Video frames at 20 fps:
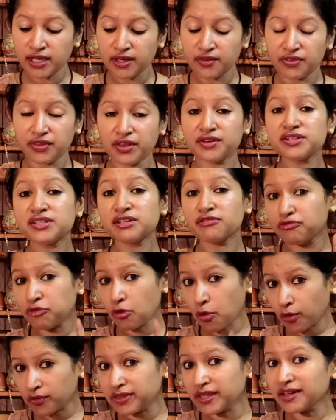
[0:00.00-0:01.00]
There is a
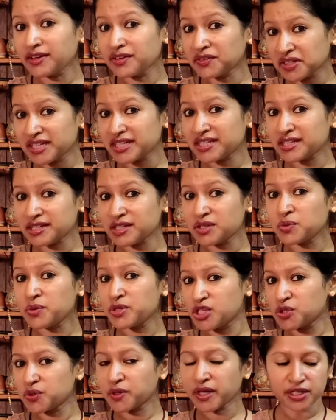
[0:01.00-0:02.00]
fourth ingredient
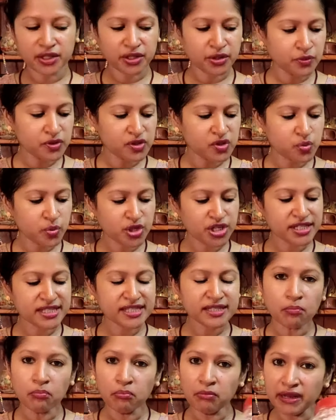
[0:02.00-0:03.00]
which you can use, which
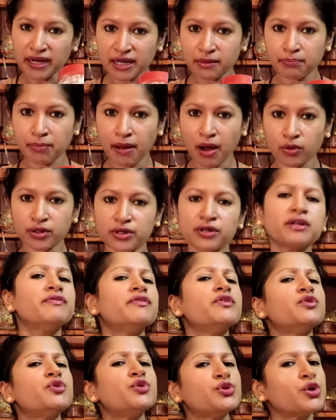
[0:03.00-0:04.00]
is milk powder.
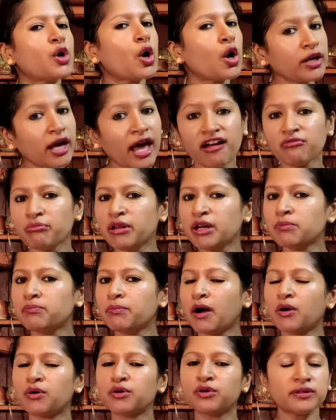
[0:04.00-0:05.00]
If you do not have
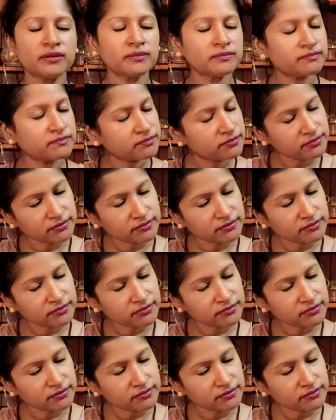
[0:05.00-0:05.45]
milk powder,